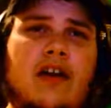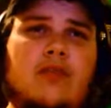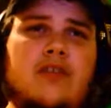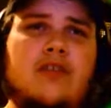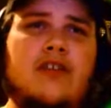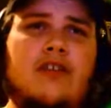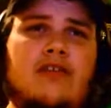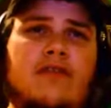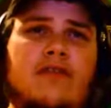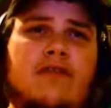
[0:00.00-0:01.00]
which
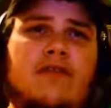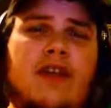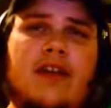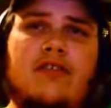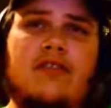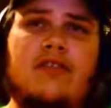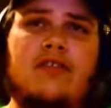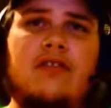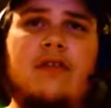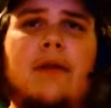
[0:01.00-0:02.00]
is
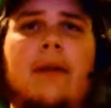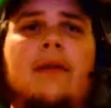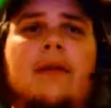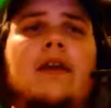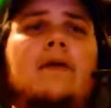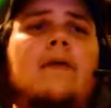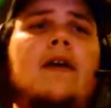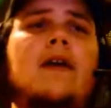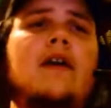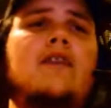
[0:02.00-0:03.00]
nice, in my opinion.
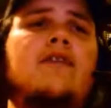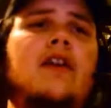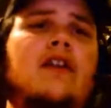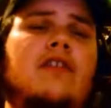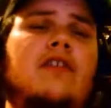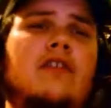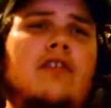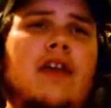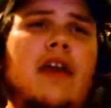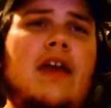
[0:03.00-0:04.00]
It's a very nice thing to
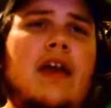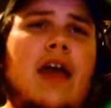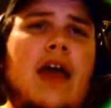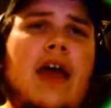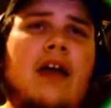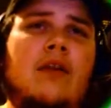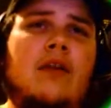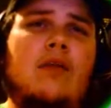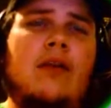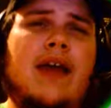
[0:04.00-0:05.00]
see. And
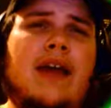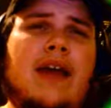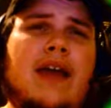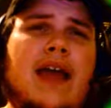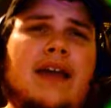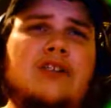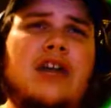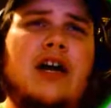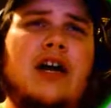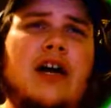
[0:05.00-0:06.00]
we got a
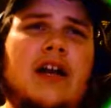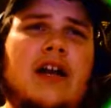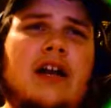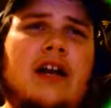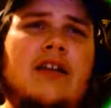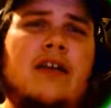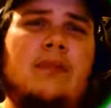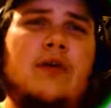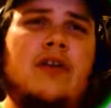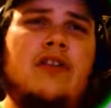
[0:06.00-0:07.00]
Hadrogon on the
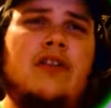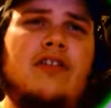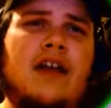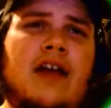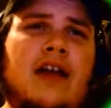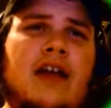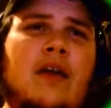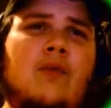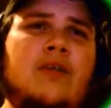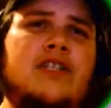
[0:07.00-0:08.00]
opponent's side,
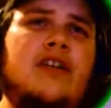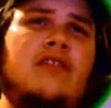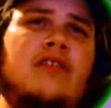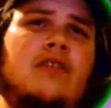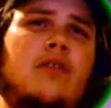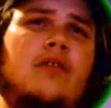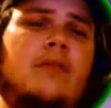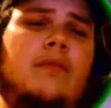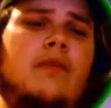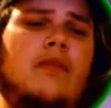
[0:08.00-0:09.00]
which is going to
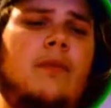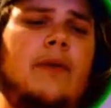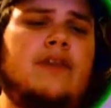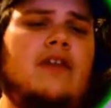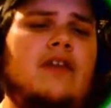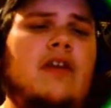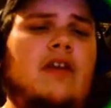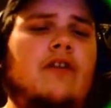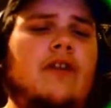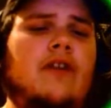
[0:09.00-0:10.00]
be pretty much
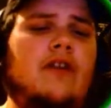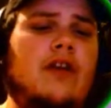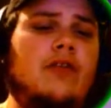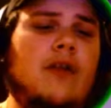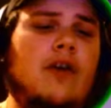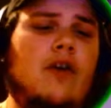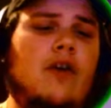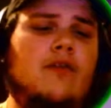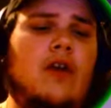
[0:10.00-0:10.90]
secure our victory, because we can go for a